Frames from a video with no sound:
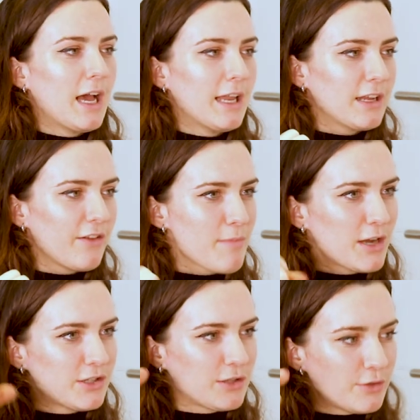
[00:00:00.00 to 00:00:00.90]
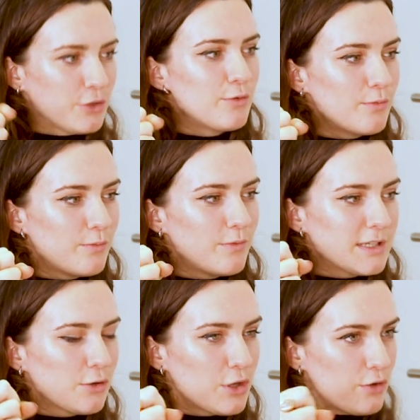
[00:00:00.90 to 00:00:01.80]
And I've managed to do,
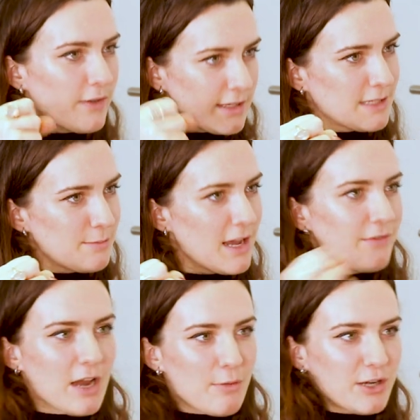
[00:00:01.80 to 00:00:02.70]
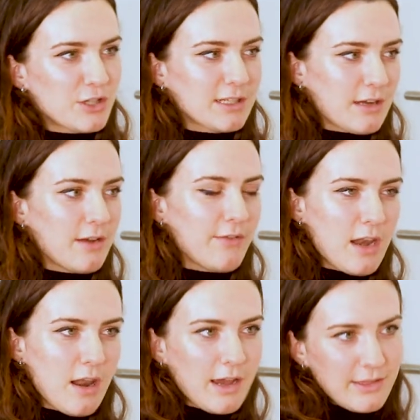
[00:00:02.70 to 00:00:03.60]
it's not you versus me. I've now managed to kind of
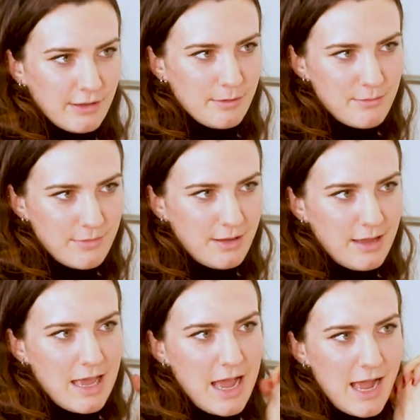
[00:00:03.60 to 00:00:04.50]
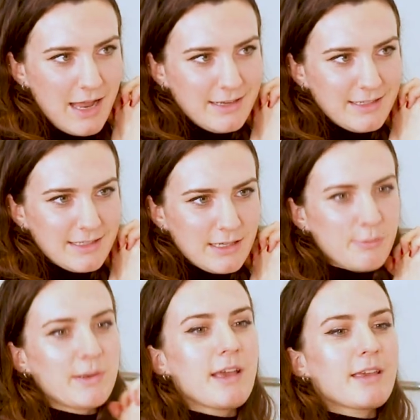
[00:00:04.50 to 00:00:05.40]
align them. And
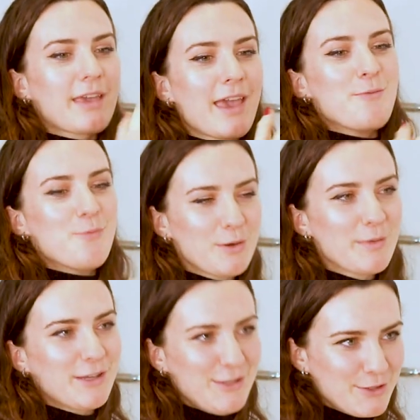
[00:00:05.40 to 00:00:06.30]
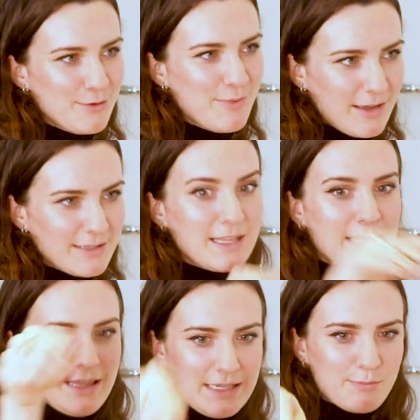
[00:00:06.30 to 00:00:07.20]
I'll be like, okay, what am I going to do about
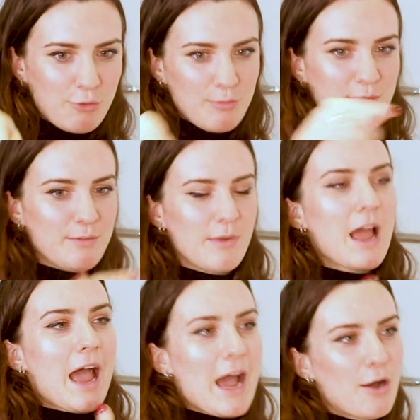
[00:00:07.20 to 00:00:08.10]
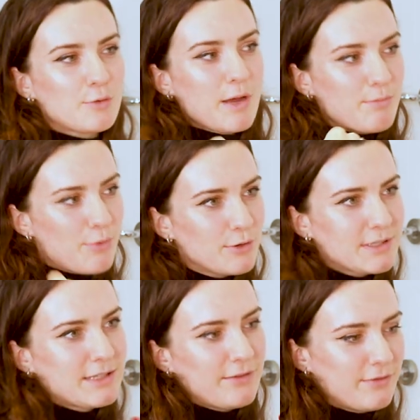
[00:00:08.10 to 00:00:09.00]
this problem? How do I
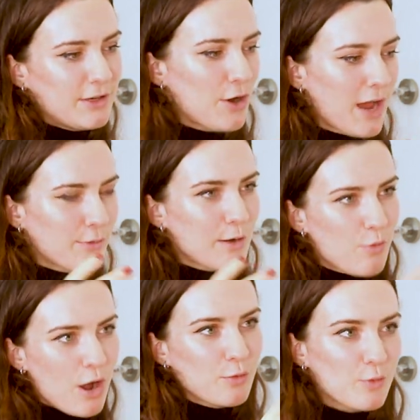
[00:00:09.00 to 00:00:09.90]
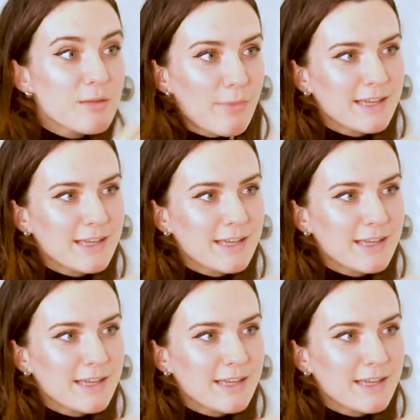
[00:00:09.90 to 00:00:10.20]
positive, you know, how do I work with